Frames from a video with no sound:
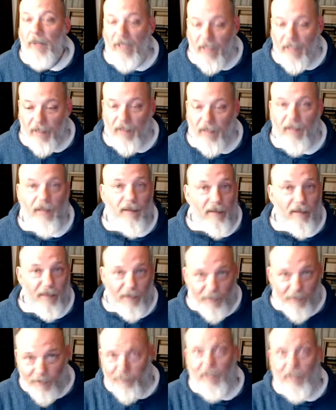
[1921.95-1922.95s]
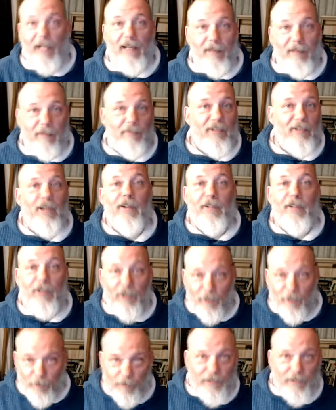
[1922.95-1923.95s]
me, hey, look, man, I'm telling you,
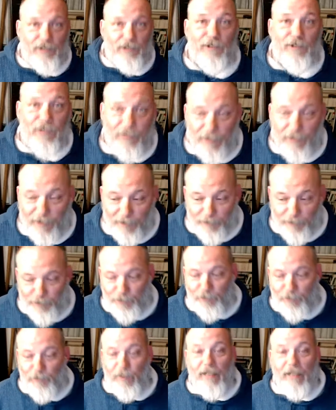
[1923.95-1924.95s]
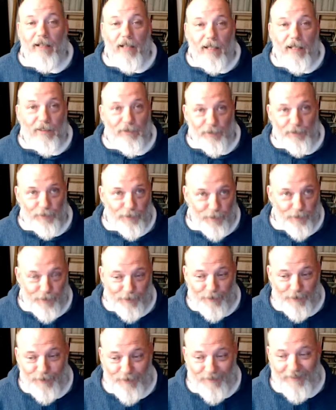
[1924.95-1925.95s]
your wish is going to come true a lot sooner
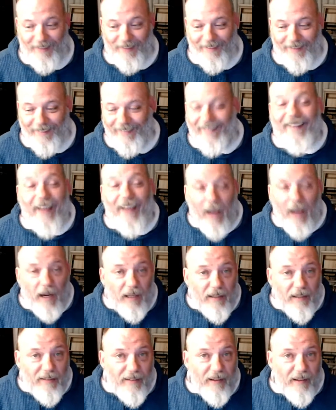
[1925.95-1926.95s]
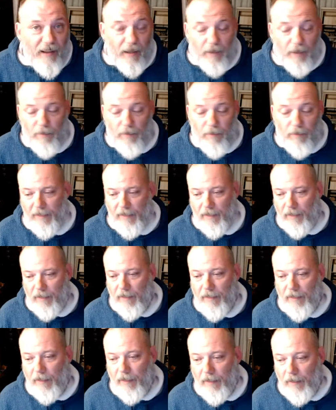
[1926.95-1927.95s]
than you think. And it did, right?
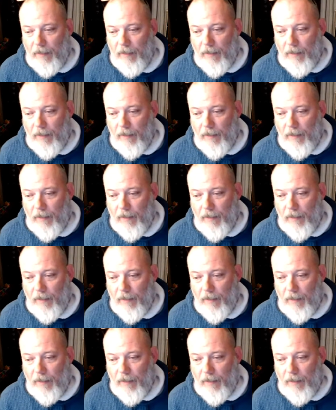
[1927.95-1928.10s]
Like,